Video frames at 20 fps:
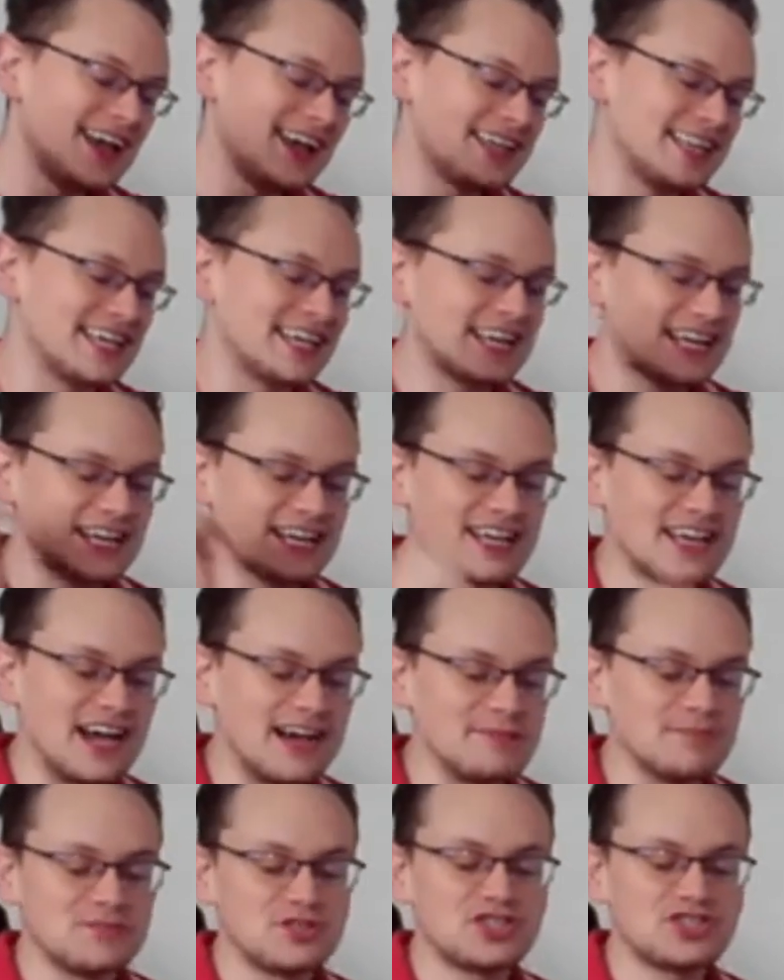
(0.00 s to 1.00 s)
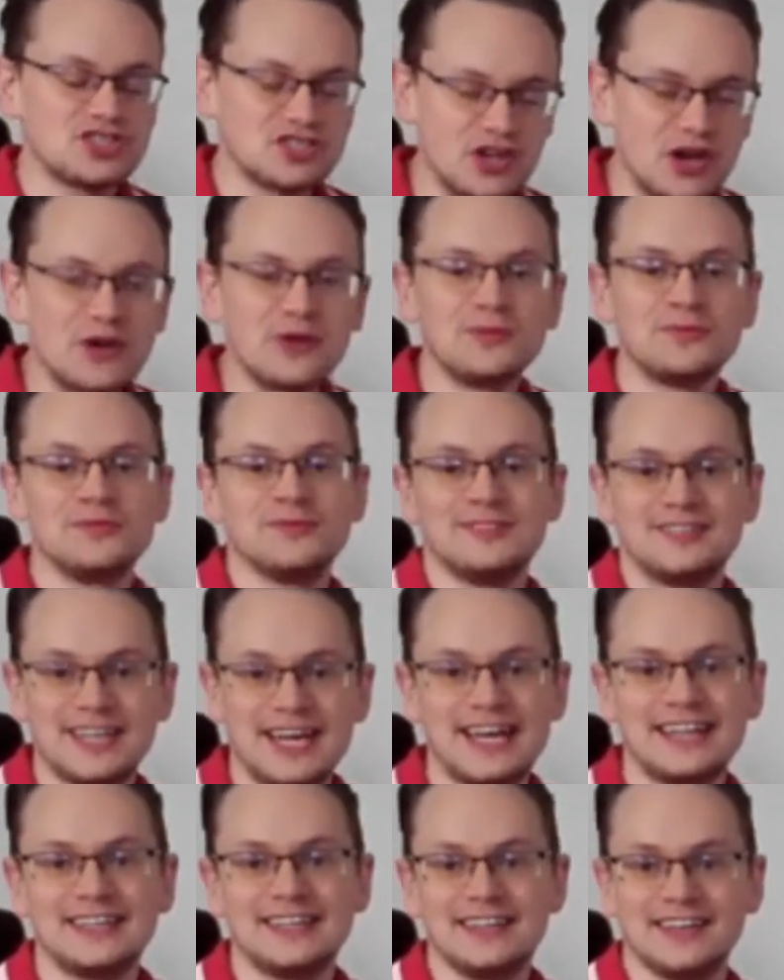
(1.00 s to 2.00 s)
they're going to come stone
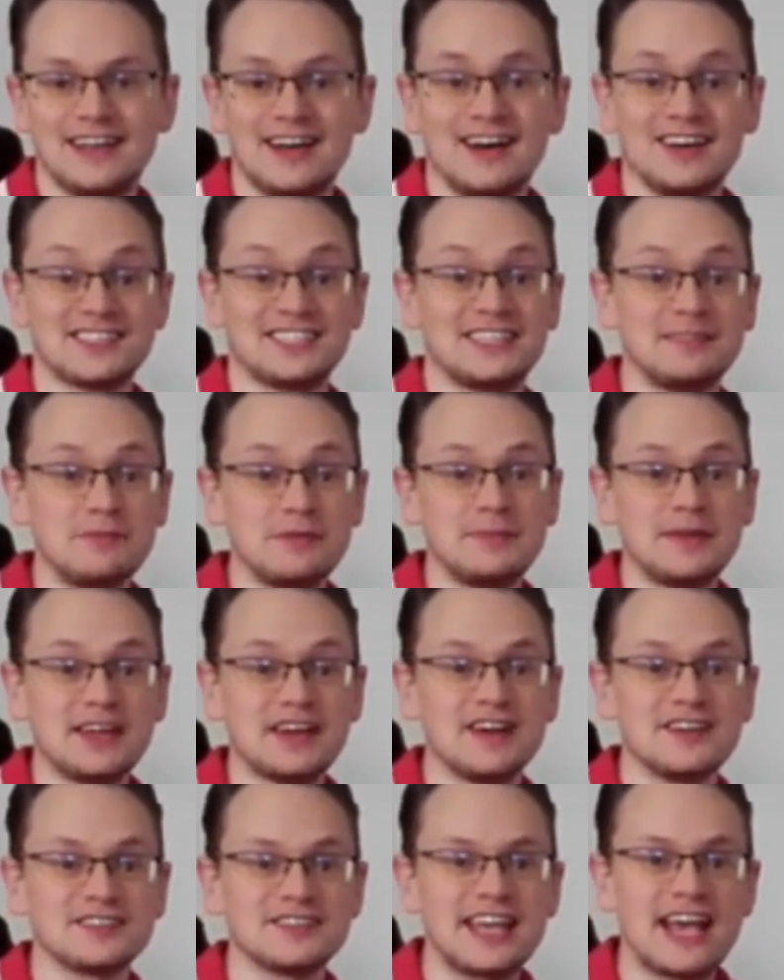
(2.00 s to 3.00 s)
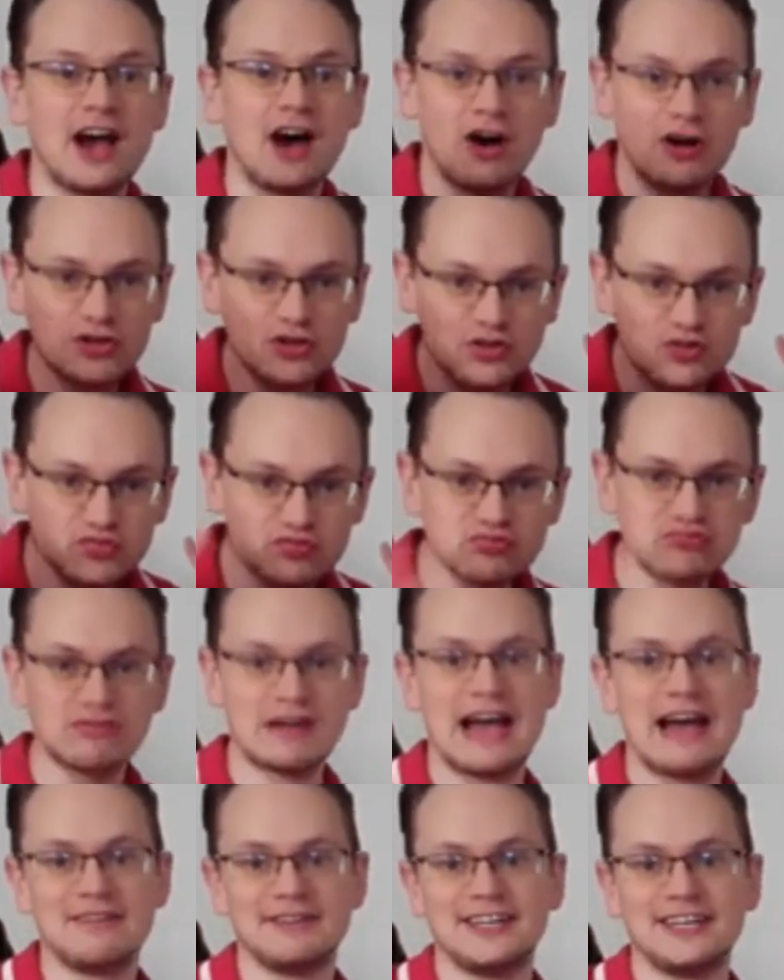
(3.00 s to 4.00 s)
dead last, simply because they are
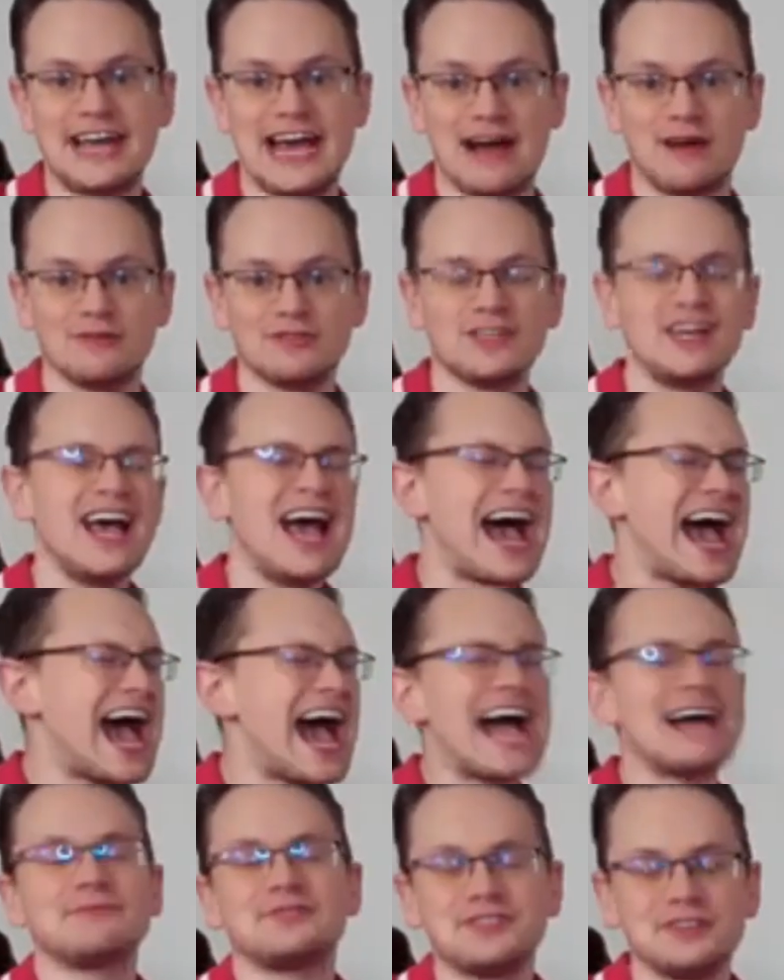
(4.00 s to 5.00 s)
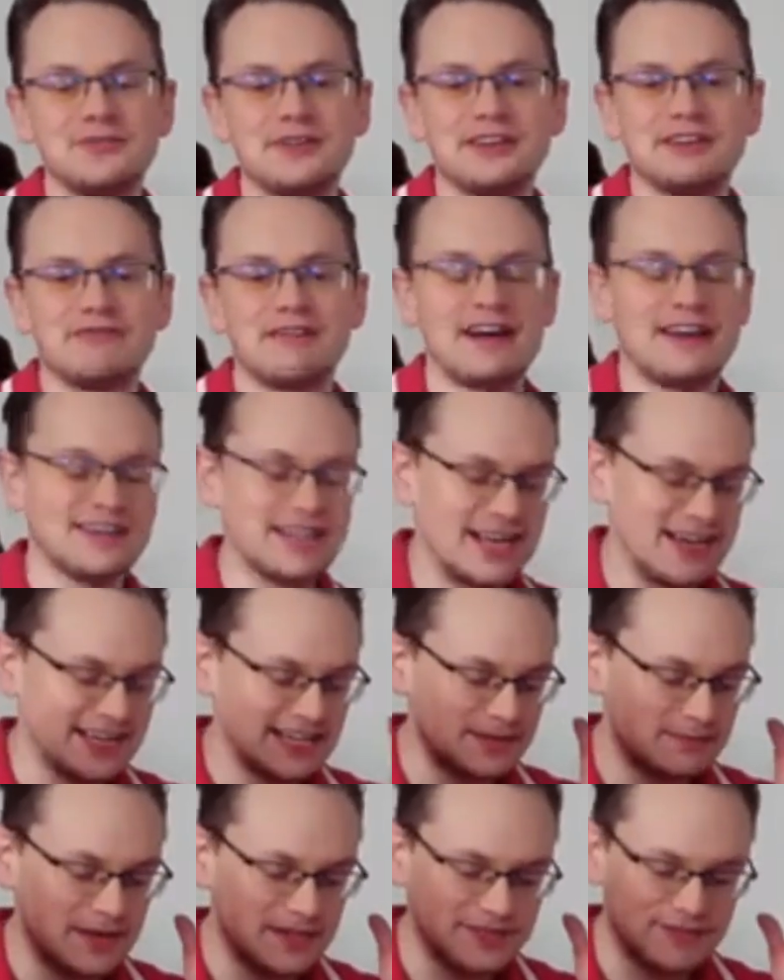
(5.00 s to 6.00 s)
crowded out, absolutely crowded
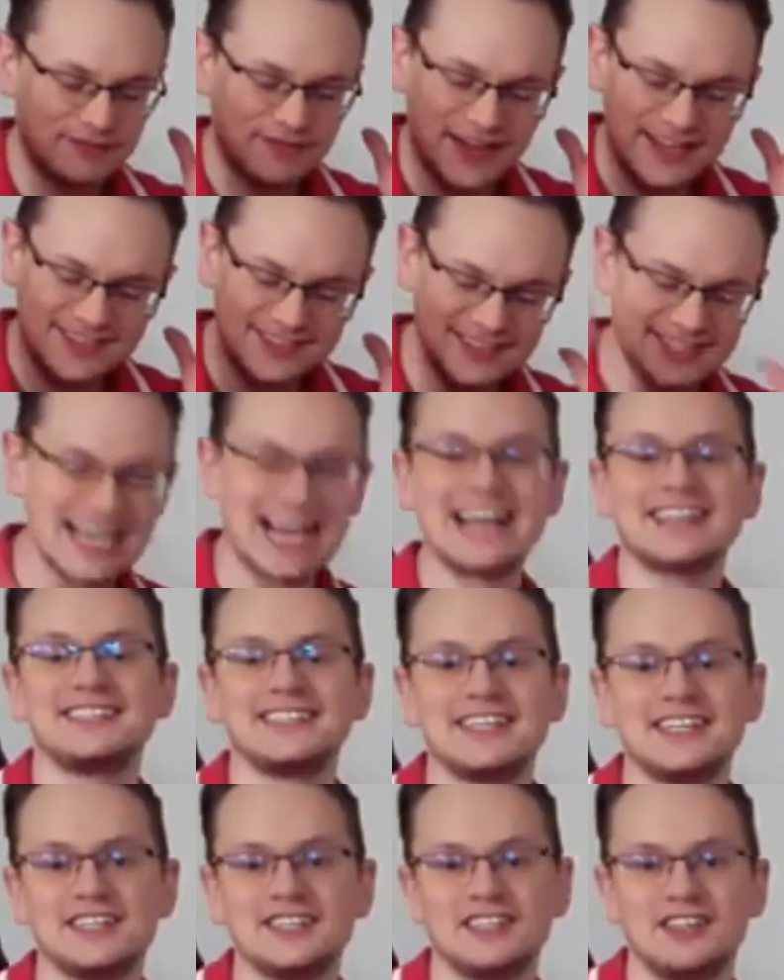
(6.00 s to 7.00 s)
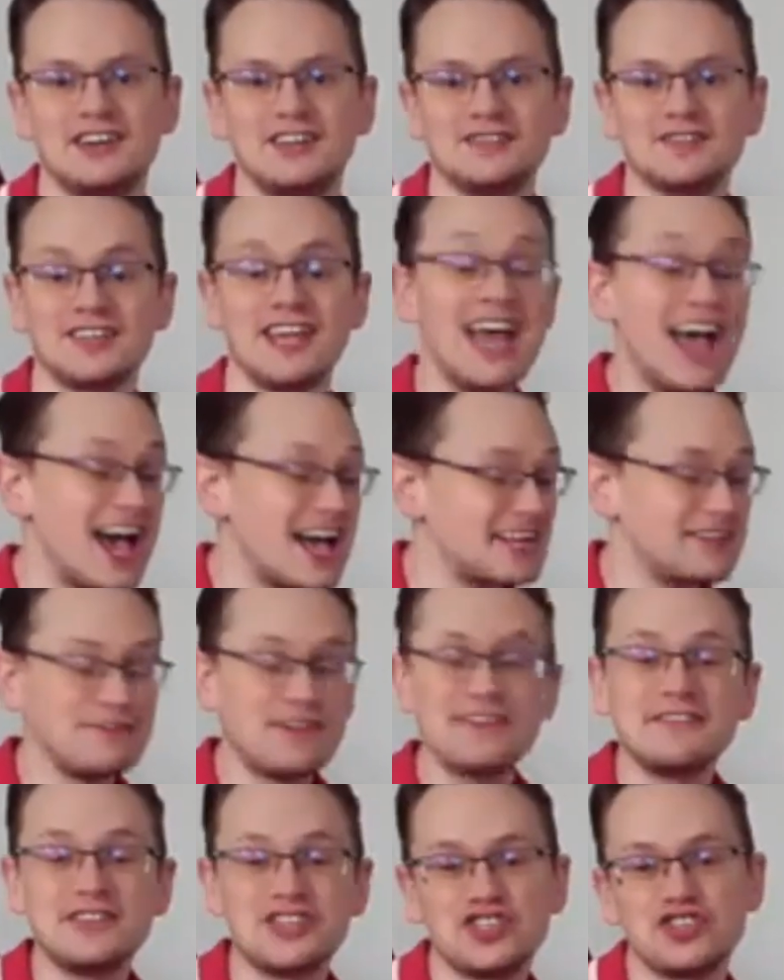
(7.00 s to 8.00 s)
out in the most fantastic songs and a
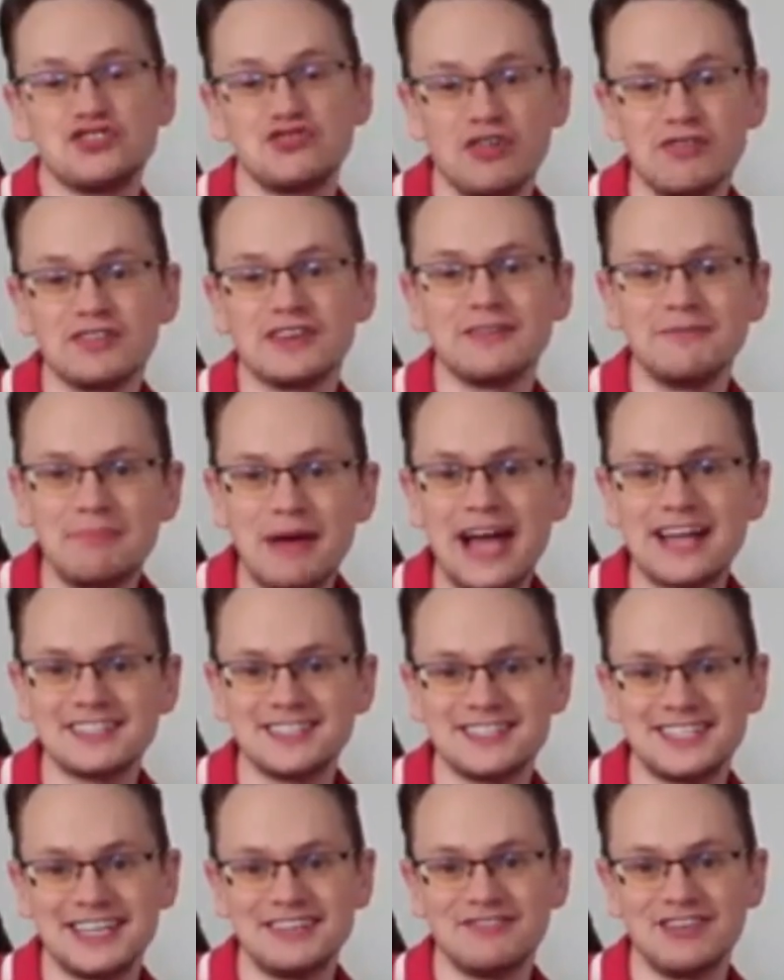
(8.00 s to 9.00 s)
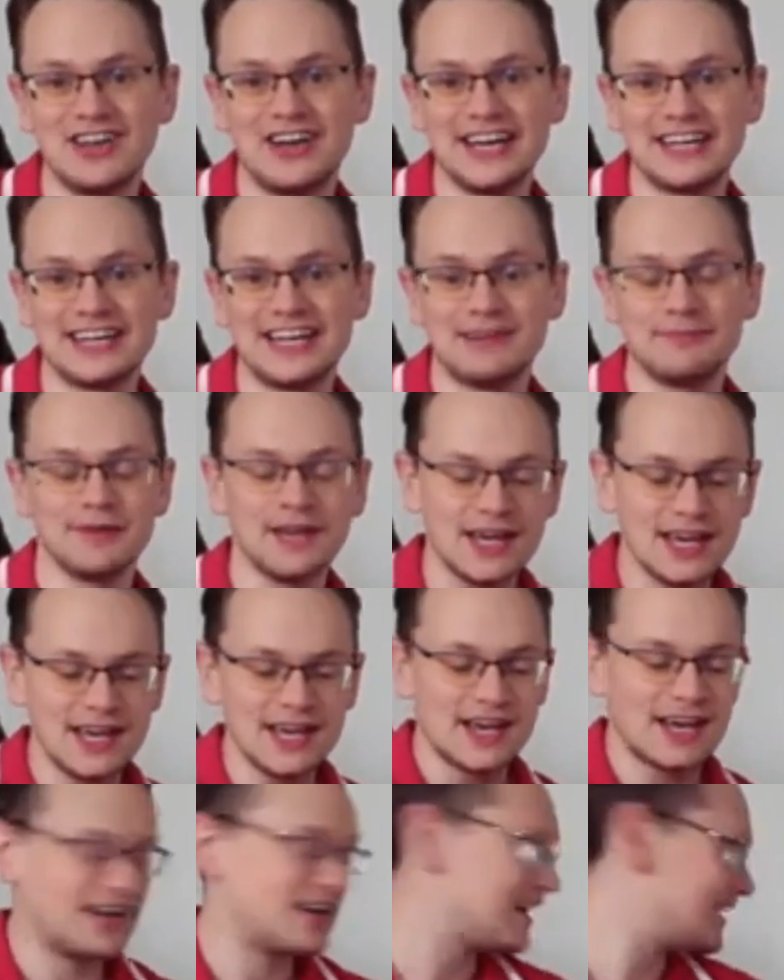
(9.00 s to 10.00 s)
very strong competitive lineup
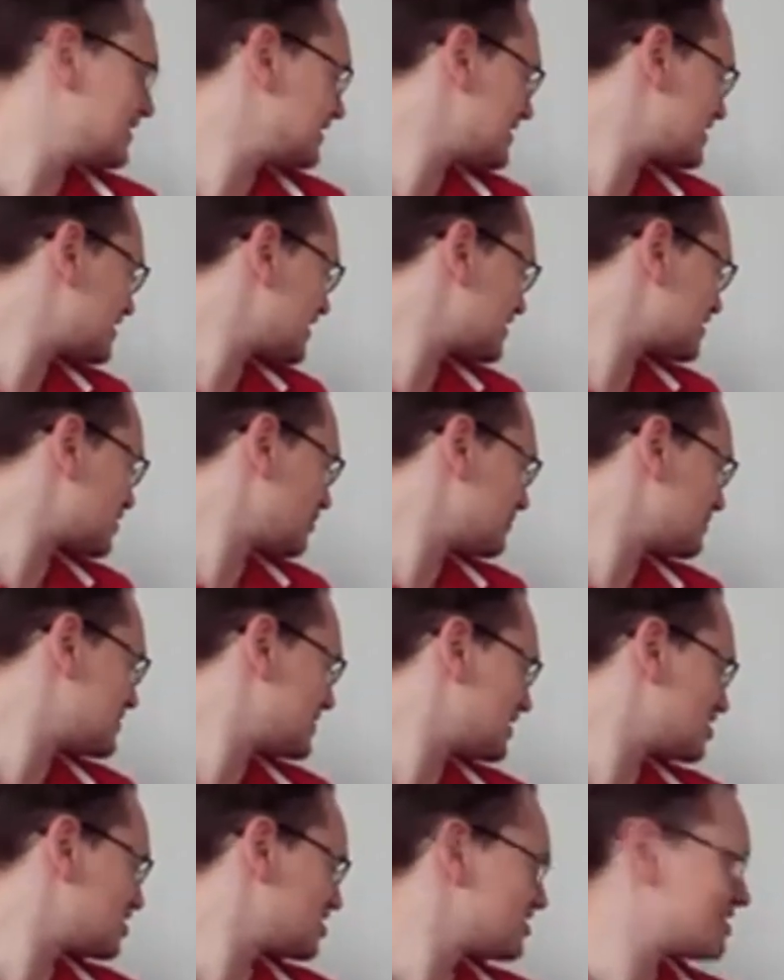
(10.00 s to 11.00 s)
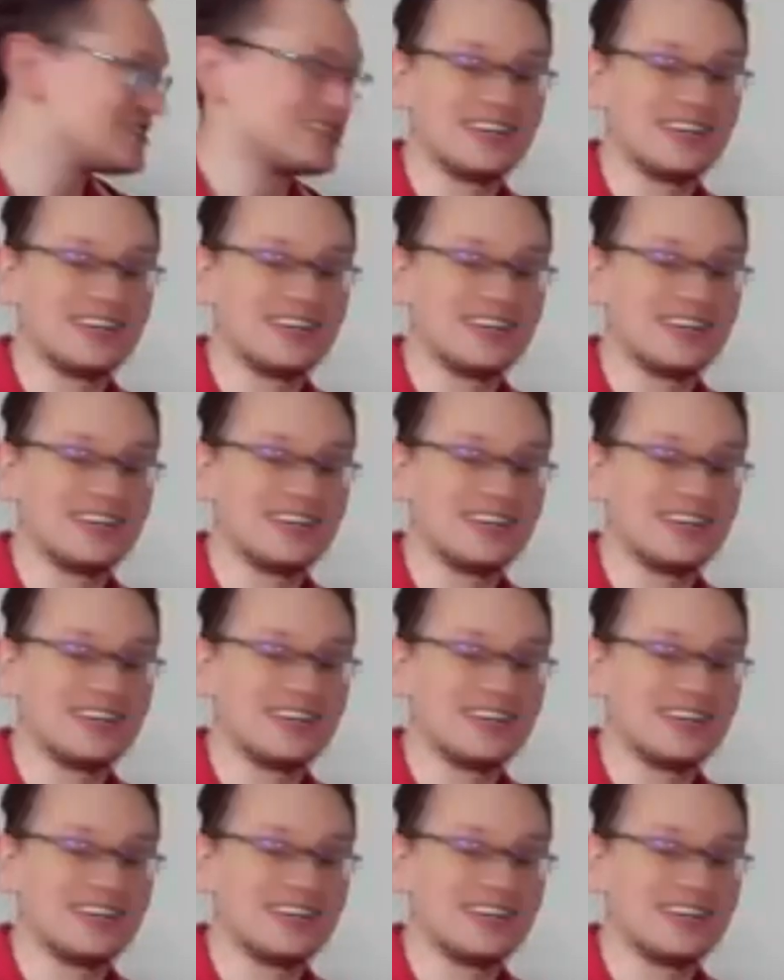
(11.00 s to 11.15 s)
in this year's competition.